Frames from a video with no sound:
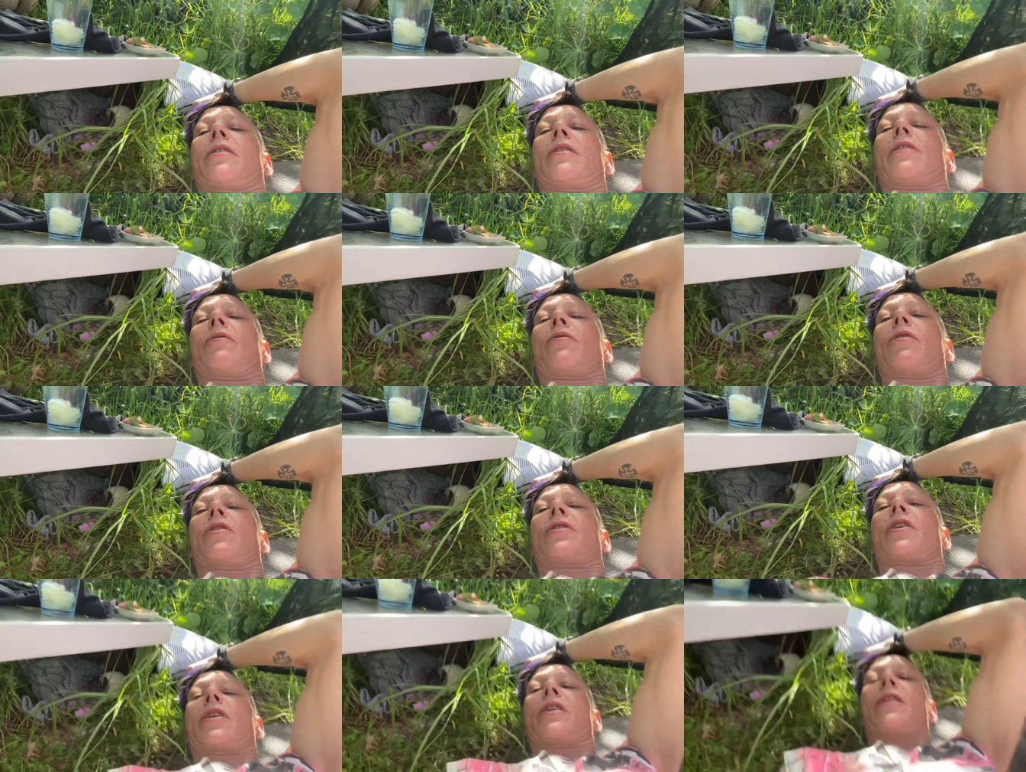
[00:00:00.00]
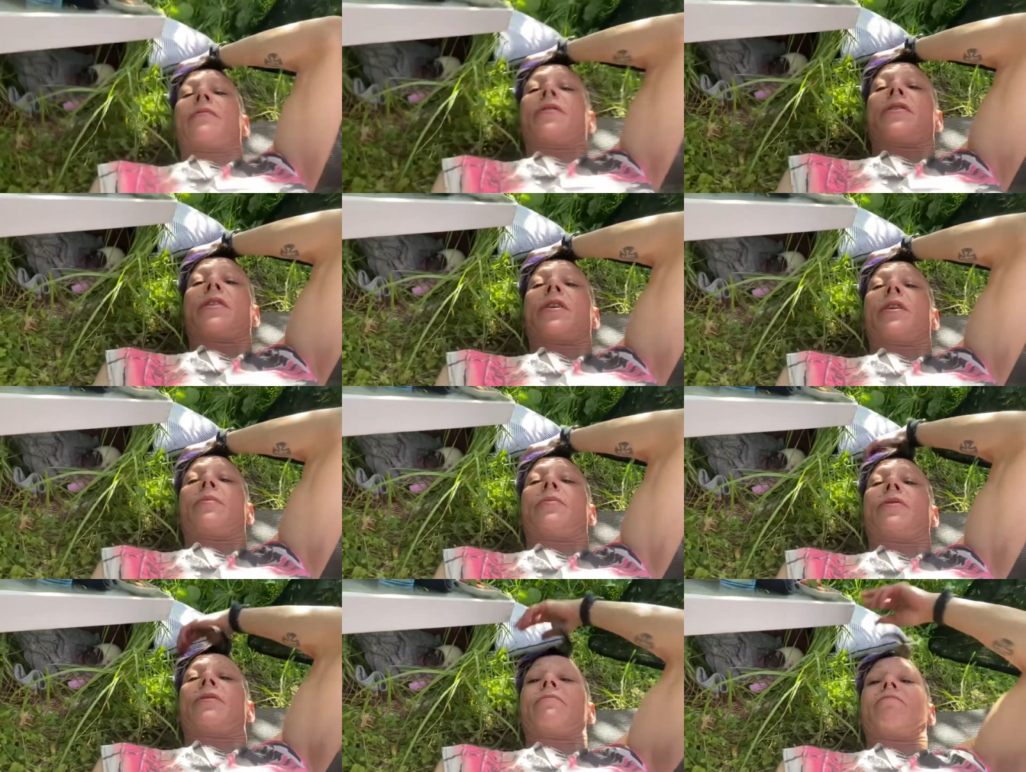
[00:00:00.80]
Have a great day. Love you
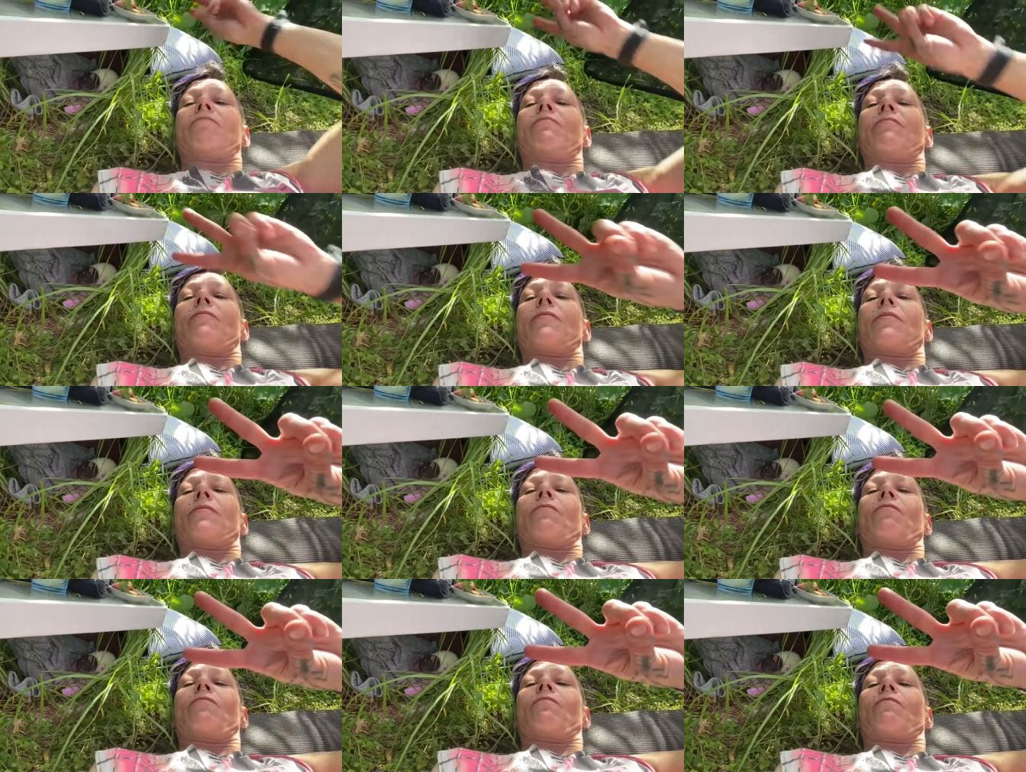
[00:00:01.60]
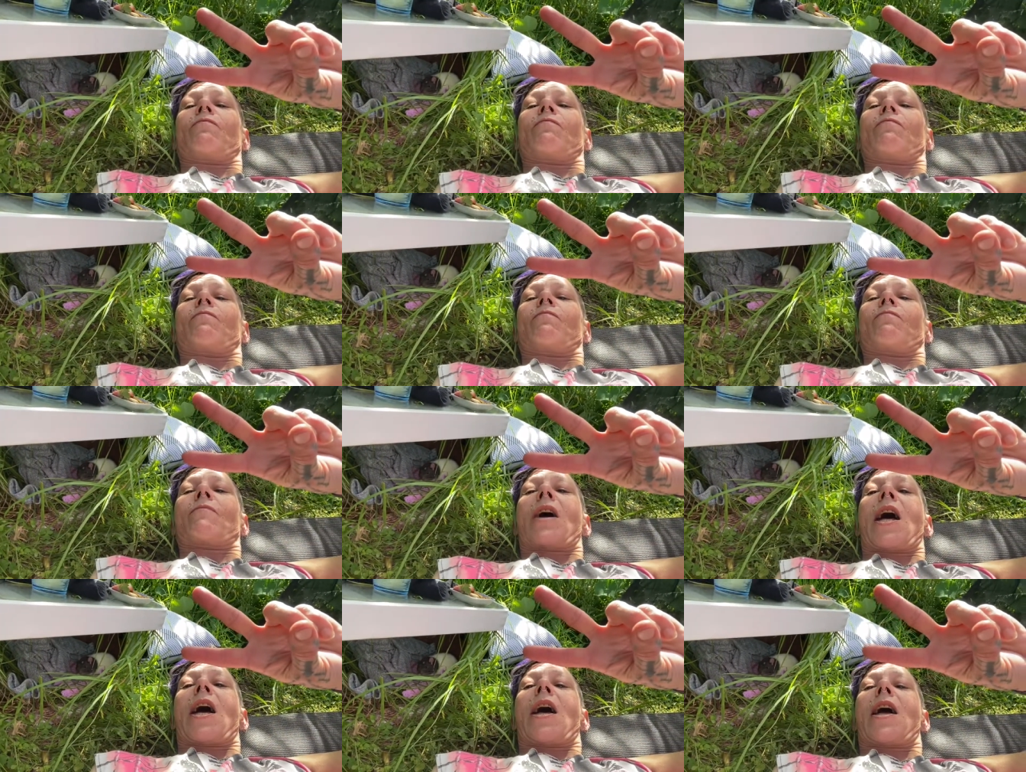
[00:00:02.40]
heaps.
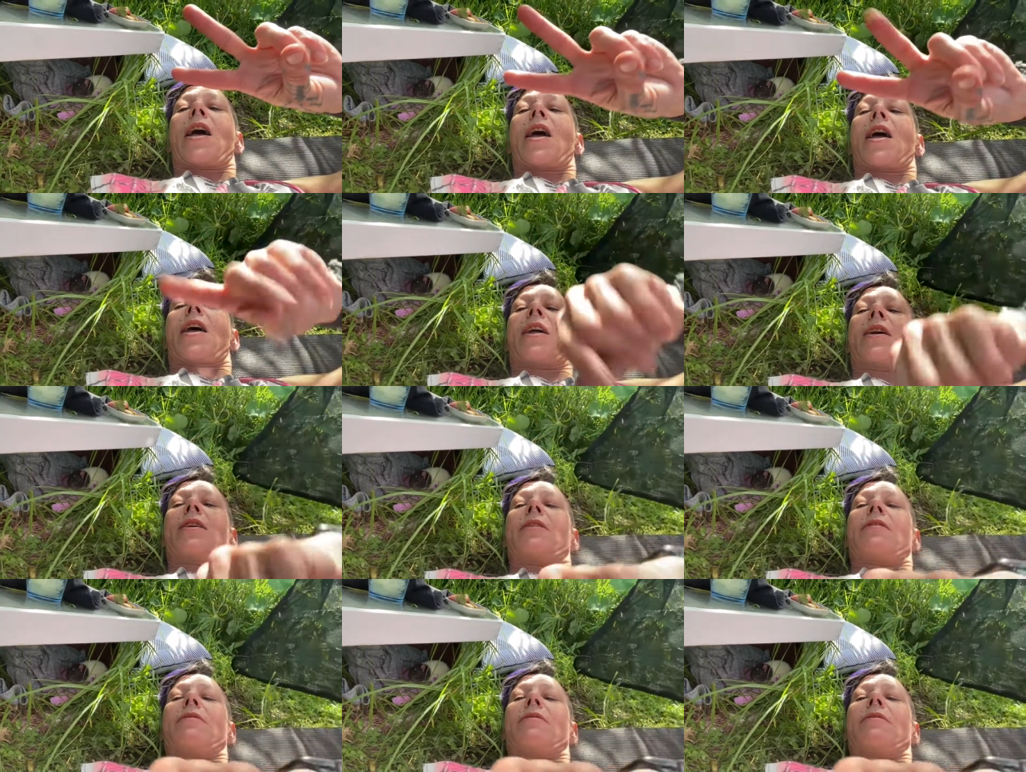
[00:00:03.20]
Bye.